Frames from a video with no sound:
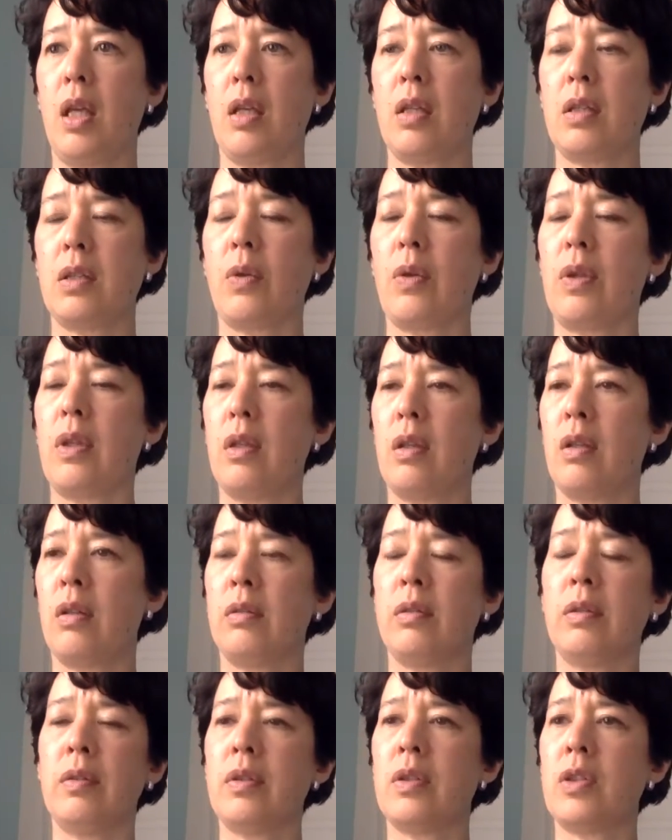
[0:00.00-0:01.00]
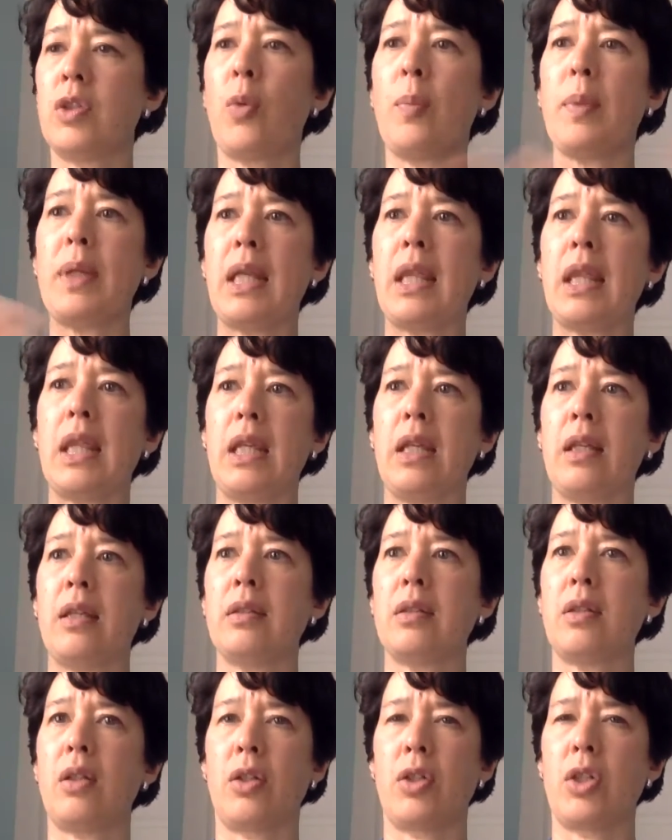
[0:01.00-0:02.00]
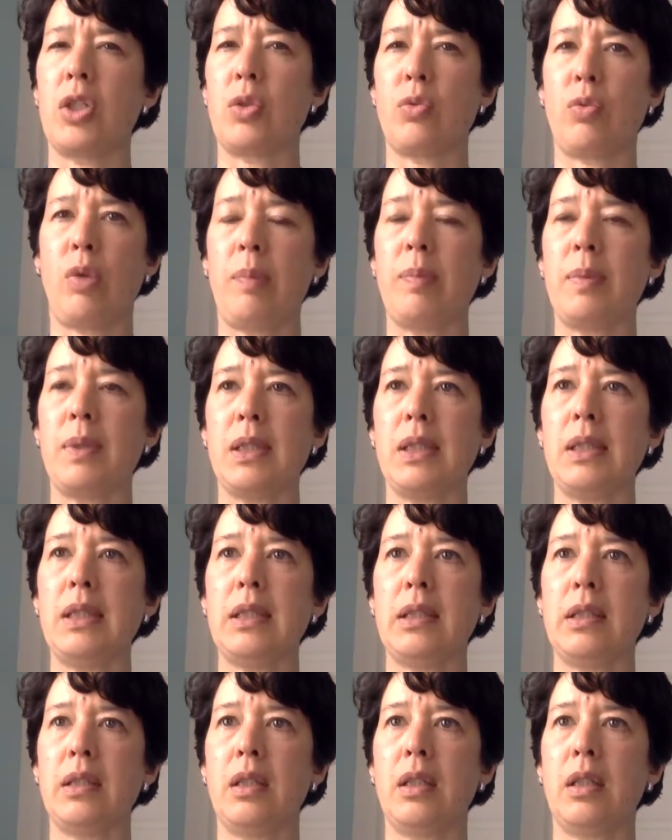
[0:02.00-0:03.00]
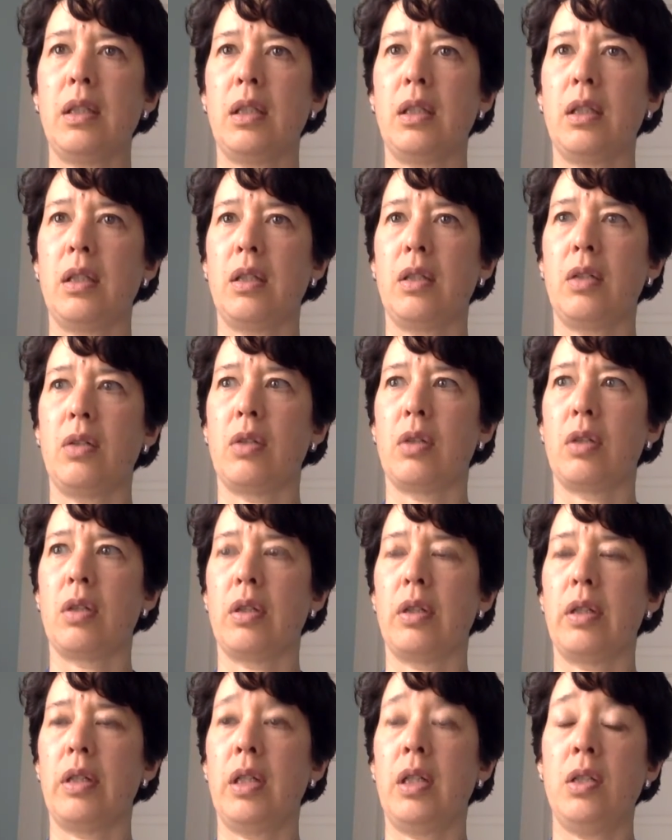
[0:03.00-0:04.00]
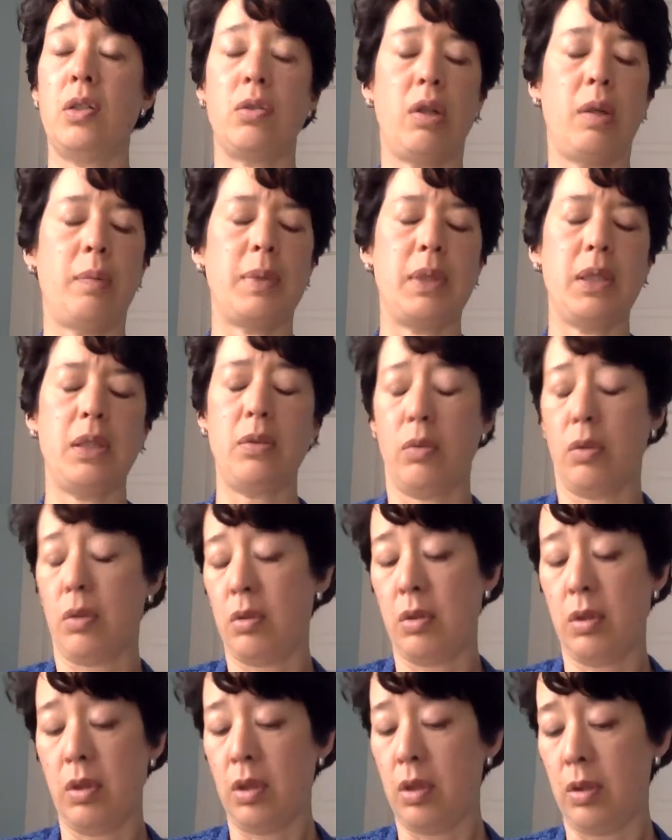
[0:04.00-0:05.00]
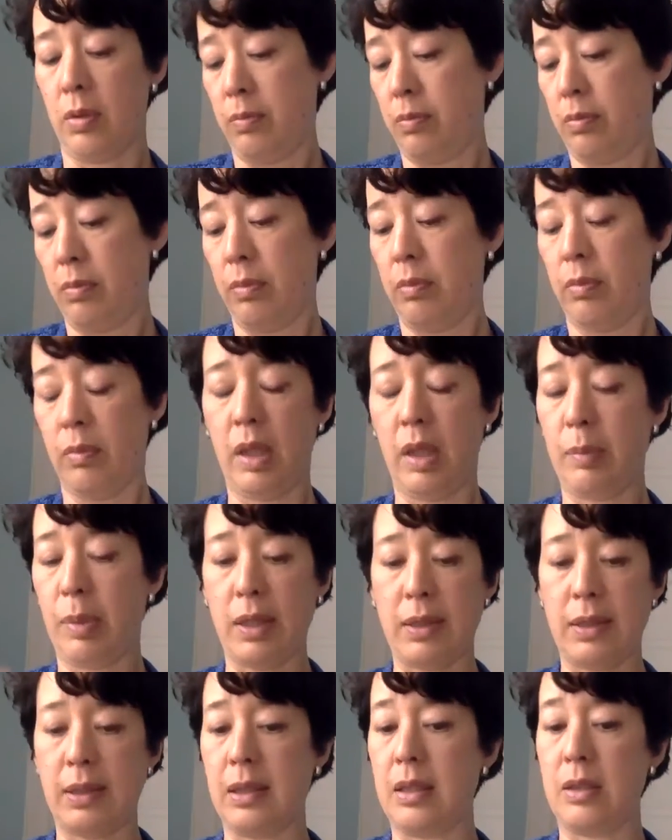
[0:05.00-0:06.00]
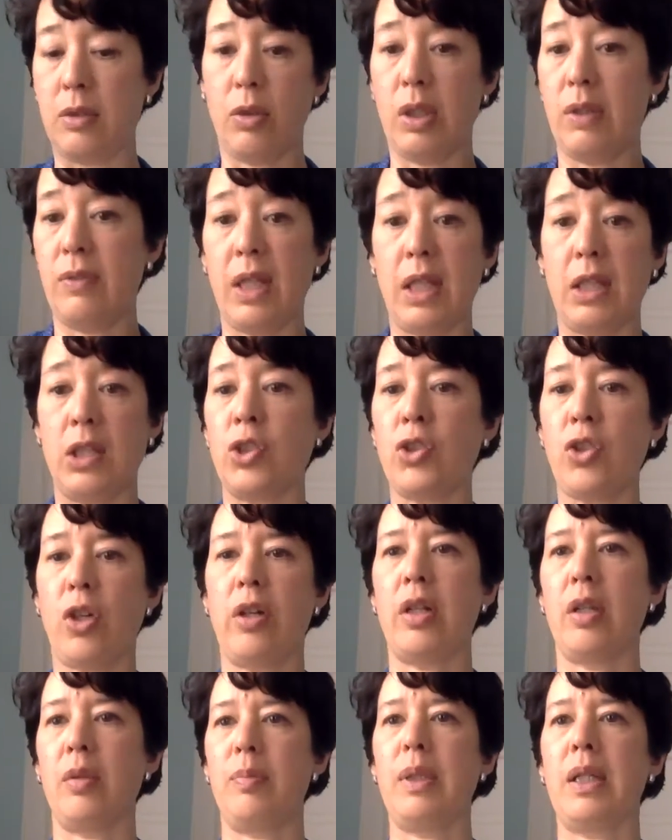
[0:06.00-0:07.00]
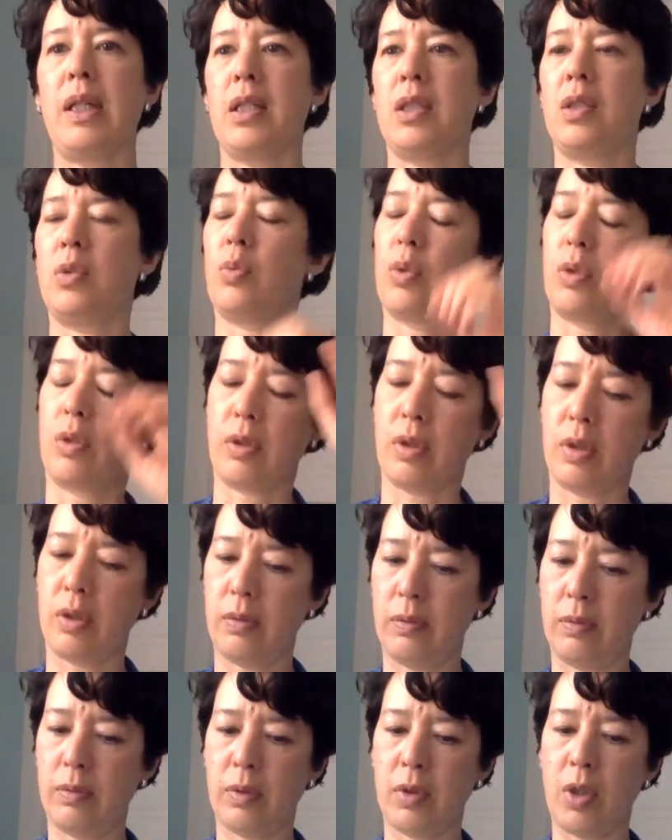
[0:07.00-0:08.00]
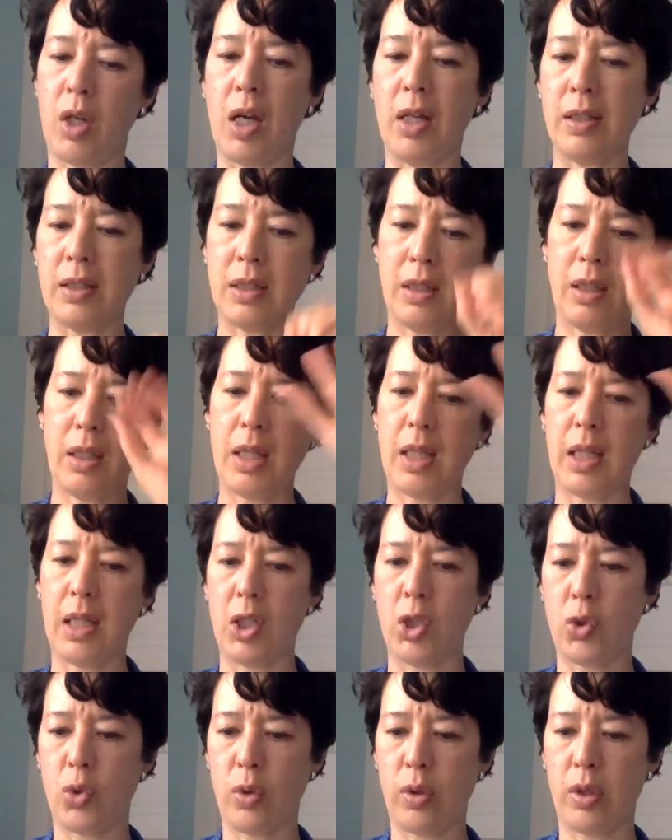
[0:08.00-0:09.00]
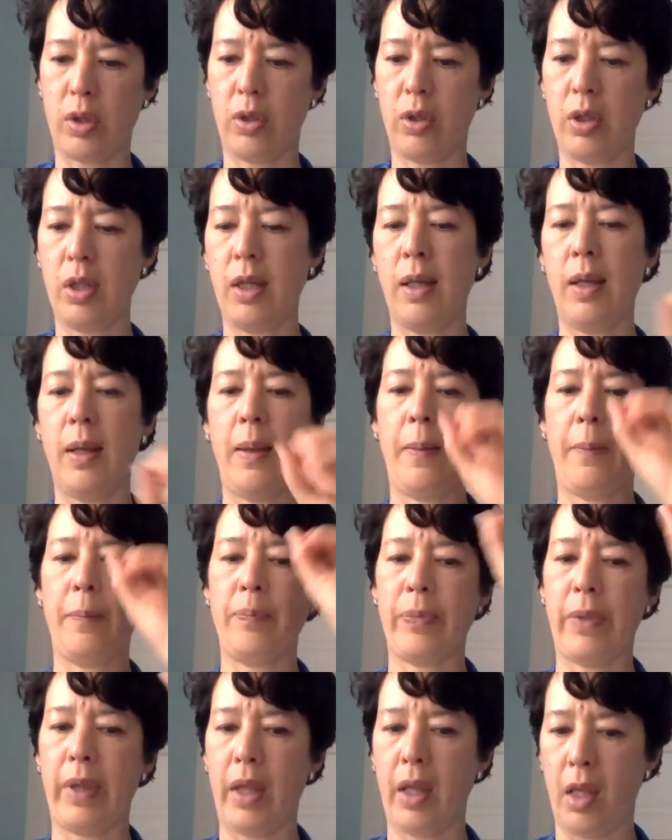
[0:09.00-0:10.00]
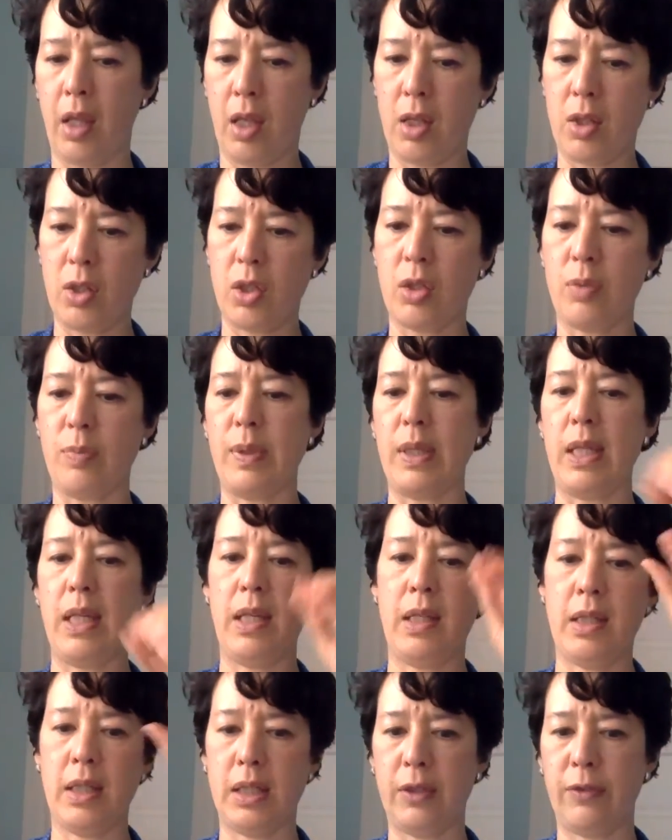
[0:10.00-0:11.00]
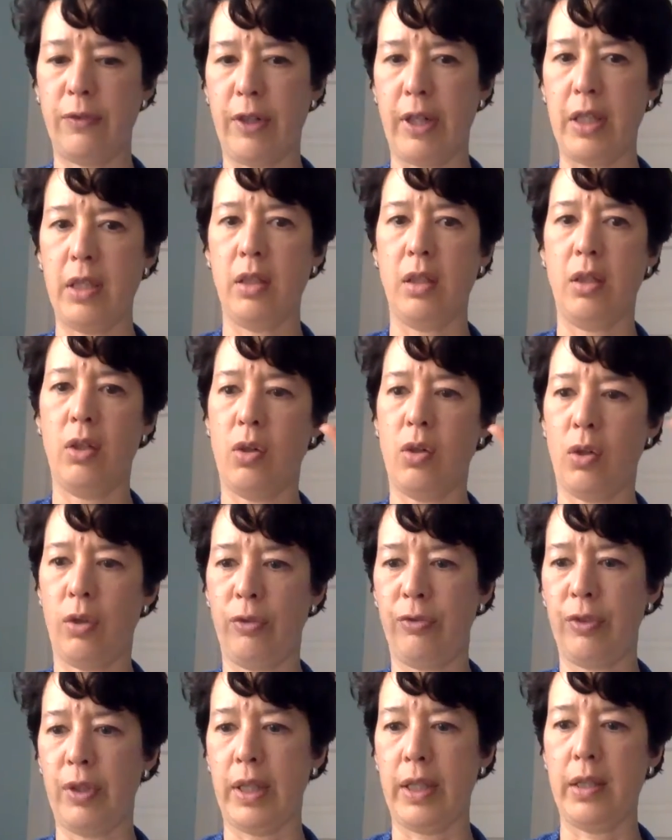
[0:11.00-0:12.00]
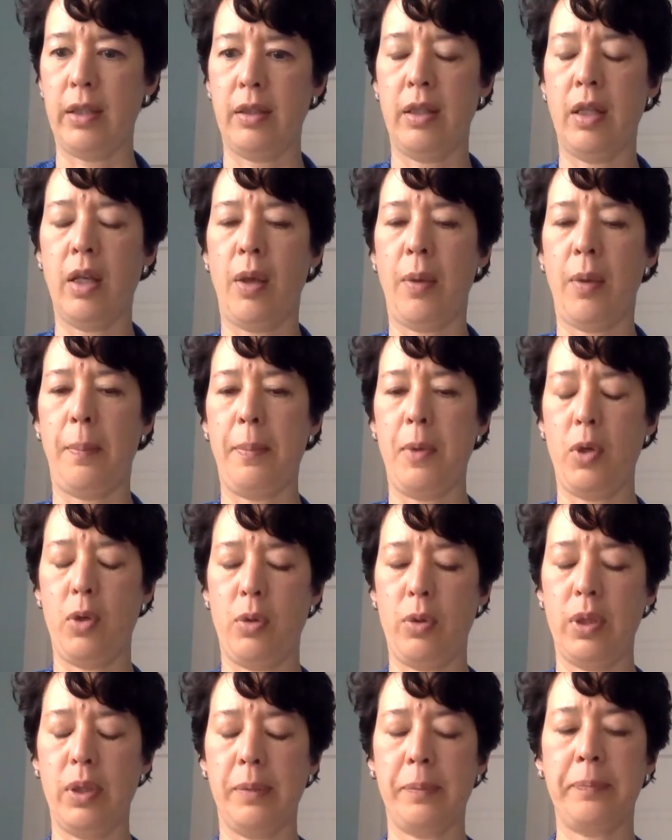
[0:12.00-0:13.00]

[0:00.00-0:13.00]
So many things are disrupted or interrupted, or many processes don't even get started because we're constantly getting triggered to be in this fight or flight mode.